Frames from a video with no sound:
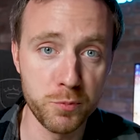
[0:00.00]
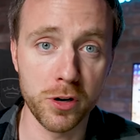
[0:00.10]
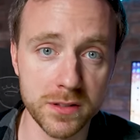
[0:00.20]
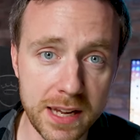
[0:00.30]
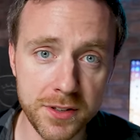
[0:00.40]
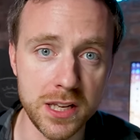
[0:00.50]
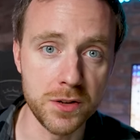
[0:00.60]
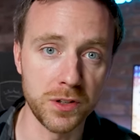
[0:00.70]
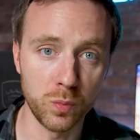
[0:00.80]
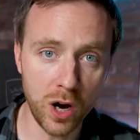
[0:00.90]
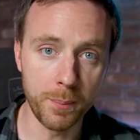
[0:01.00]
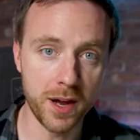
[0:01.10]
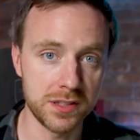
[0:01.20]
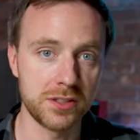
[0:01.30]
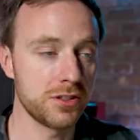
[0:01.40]
productivity use as well,
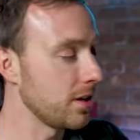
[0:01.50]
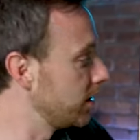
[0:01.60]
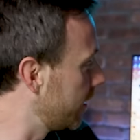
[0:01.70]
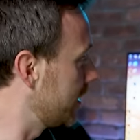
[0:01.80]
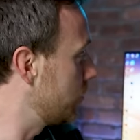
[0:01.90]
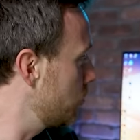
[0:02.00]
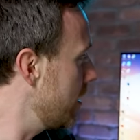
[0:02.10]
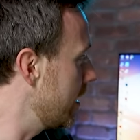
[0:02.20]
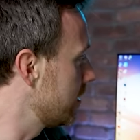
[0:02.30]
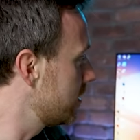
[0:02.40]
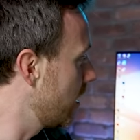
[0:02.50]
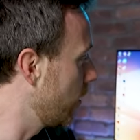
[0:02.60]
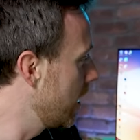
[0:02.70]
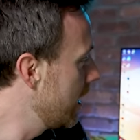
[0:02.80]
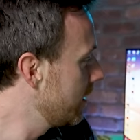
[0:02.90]
because it's such a lovely screen.
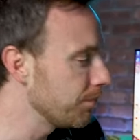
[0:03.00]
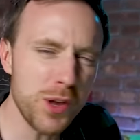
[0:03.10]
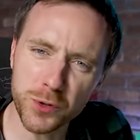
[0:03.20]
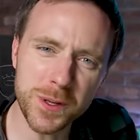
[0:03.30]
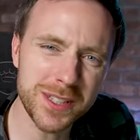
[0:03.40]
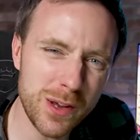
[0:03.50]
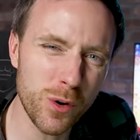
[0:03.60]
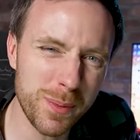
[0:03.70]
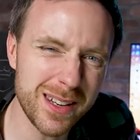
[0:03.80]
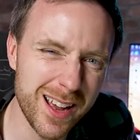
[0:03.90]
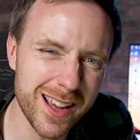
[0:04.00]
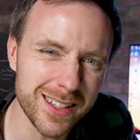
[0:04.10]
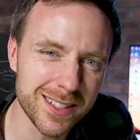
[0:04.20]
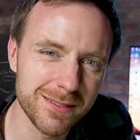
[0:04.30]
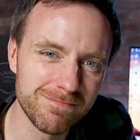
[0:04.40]
So U S B C would have been
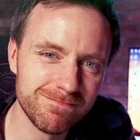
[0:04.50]
nice.